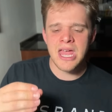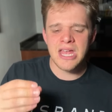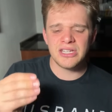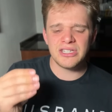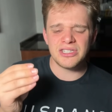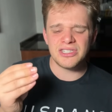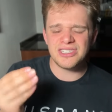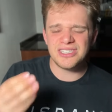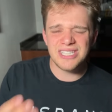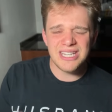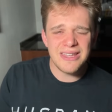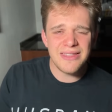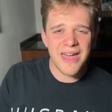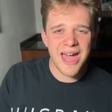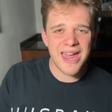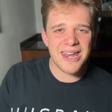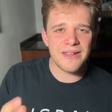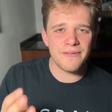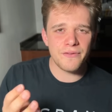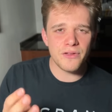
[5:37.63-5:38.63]
see
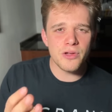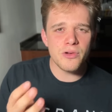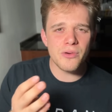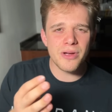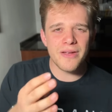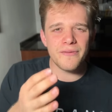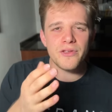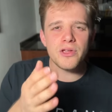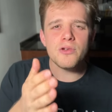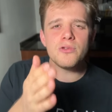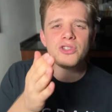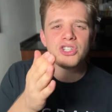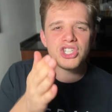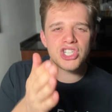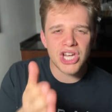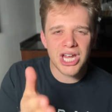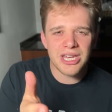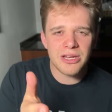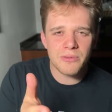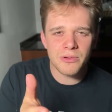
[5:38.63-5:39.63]
that, if you, if you
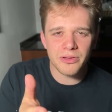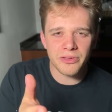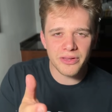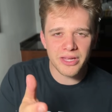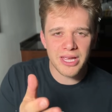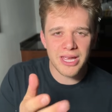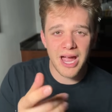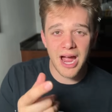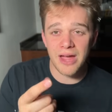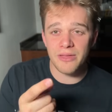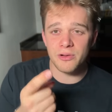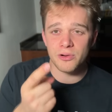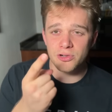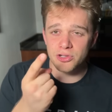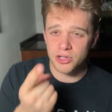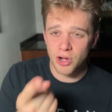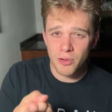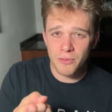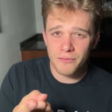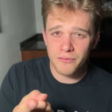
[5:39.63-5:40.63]
genuinely either
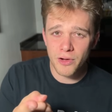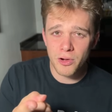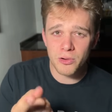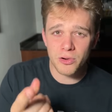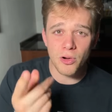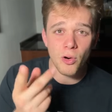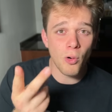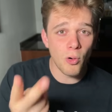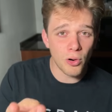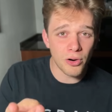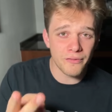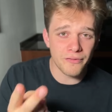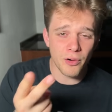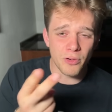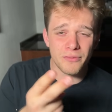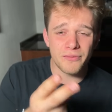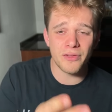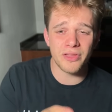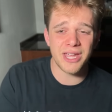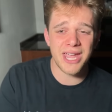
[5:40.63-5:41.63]
don't vote or
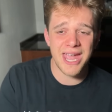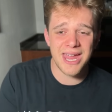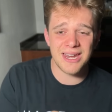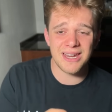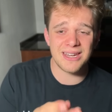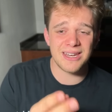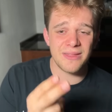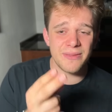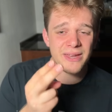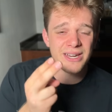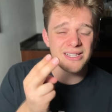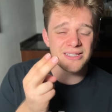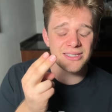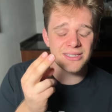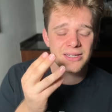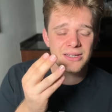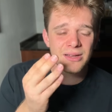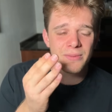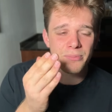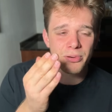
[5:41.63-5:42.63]
vote for the candidate that is
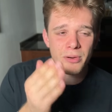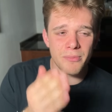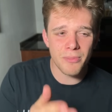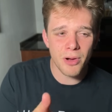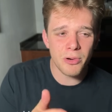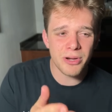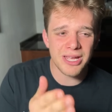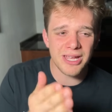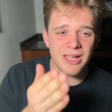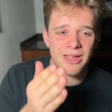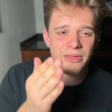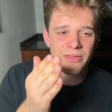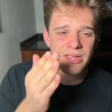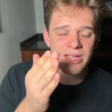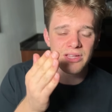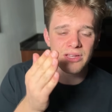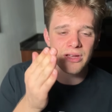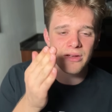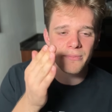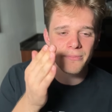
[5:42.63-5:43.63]
promoting
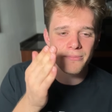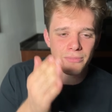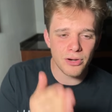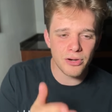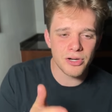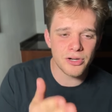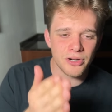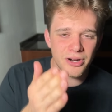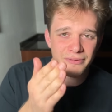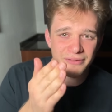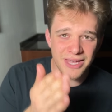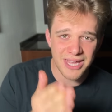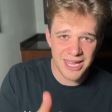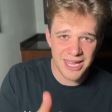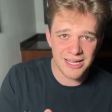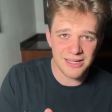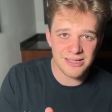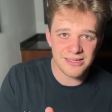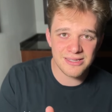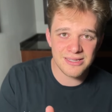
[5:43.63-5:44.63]
the murder of
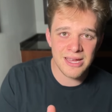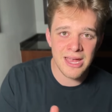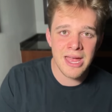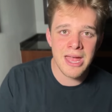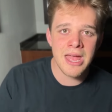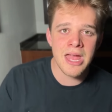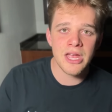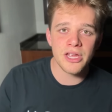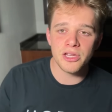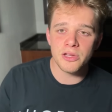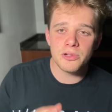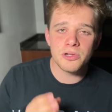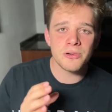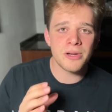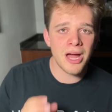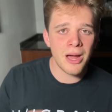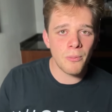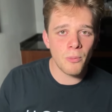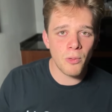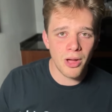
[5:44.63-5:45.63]
kids, you do
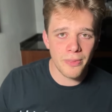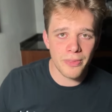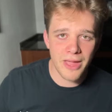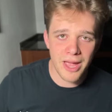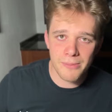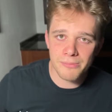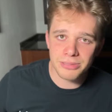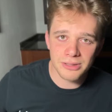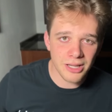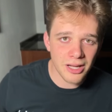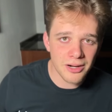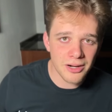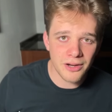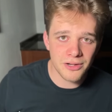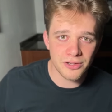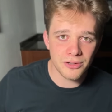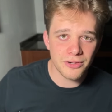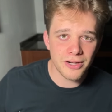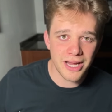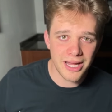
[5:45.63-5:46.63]
not want that blood on
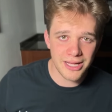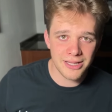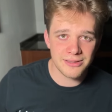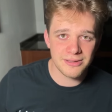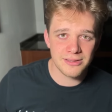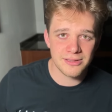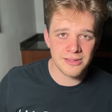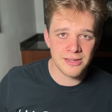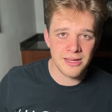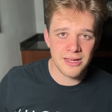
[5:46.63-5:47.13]
your hands.